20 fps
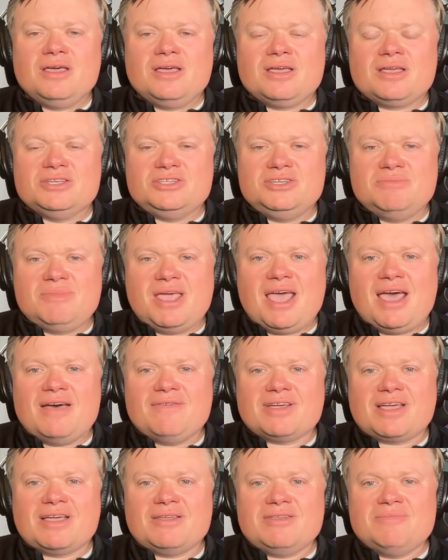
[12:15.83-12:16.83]
because you may
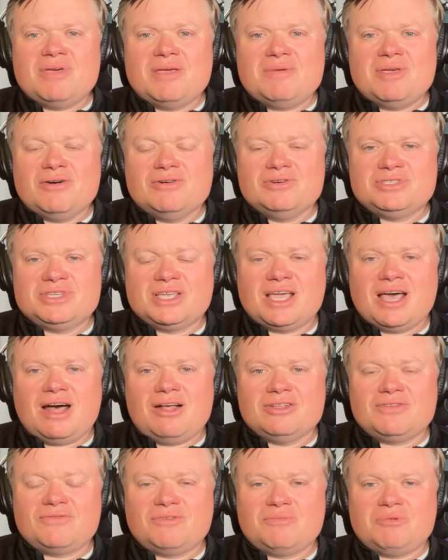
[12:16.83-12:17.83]
have a you may be hosting
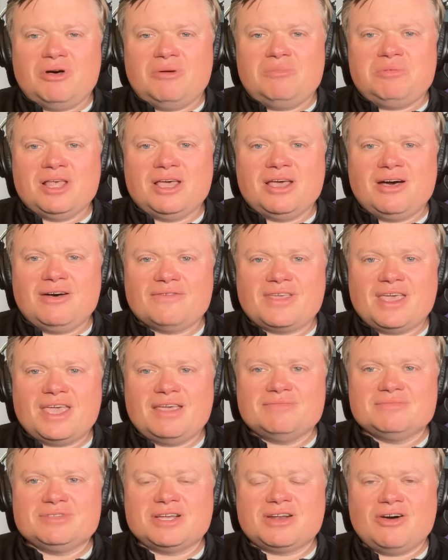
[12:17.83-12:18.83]
college football playoff
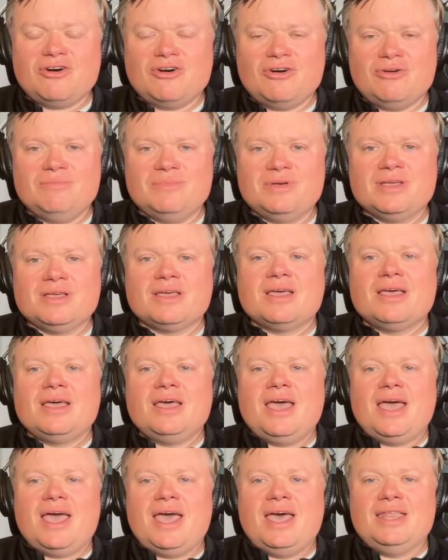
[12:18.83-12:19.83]
games at home,
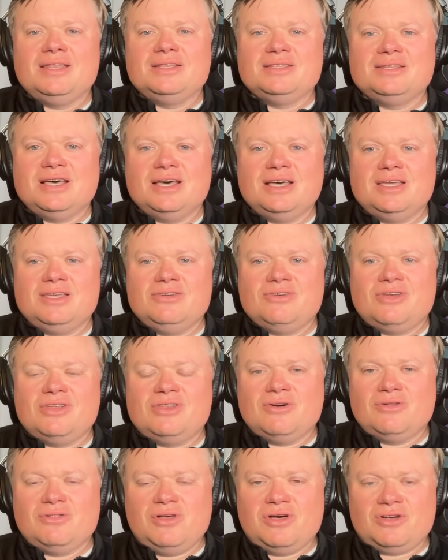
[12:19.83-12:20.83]
and uh, you
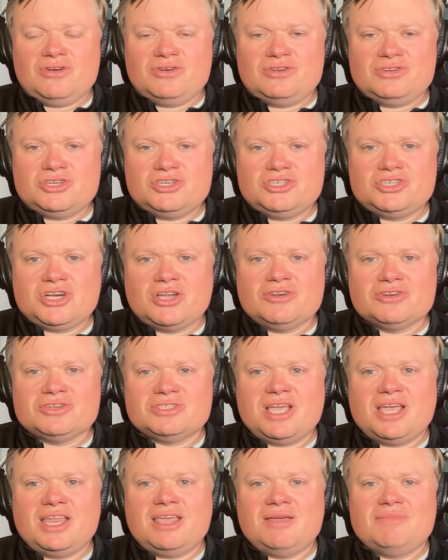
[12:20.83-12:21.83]
can no longer just shut your
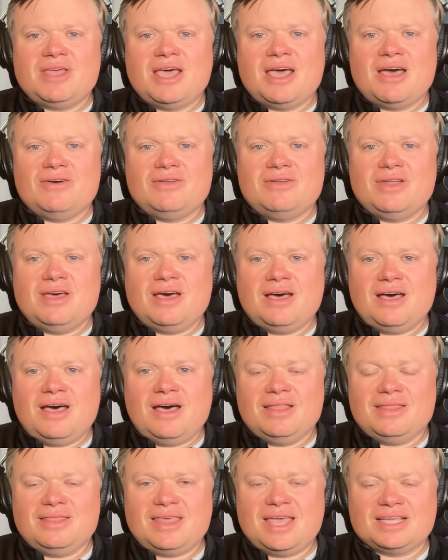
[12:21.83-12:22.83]
stadium down uh,
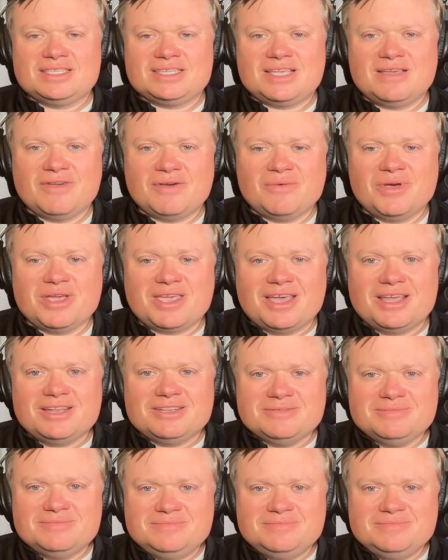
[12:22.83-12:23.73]
on Thanksgiving weekend.